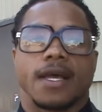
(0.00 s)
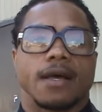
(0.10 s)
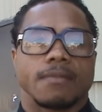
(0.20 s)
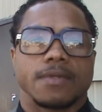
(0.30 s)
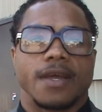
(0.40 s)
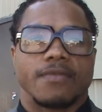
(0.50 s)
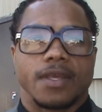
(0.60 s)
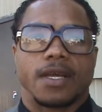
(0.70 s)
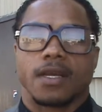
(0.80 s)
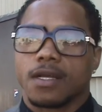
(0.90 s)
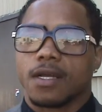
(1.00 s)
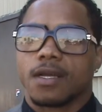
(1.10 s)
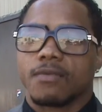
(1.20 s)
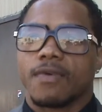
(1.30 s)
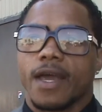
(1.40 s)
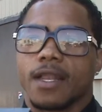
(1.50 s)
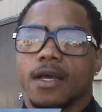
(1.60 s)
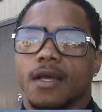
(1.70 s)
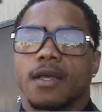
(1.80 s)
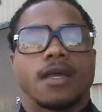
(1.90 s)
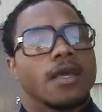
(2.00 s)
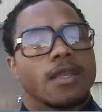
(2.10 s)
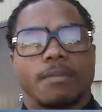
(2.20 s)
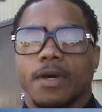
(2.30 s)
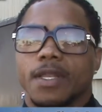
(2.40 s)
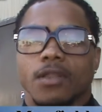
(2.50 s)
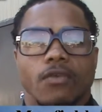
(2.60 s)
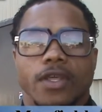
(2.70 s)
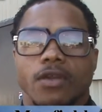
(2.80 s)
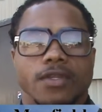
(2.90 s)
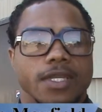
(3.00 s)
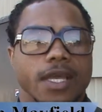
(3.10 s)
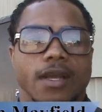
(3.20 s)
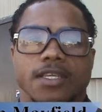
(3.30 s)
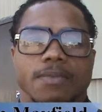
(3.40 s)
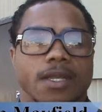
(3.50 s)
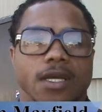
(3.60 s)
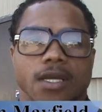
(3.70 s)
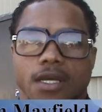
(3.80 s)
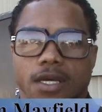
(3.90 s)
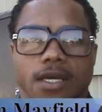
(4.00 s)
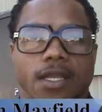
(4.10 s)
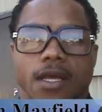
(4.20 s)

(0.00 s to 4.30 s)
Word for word: Um, definitely a, a, good fight. Uh, but you know, Nito has been looking good.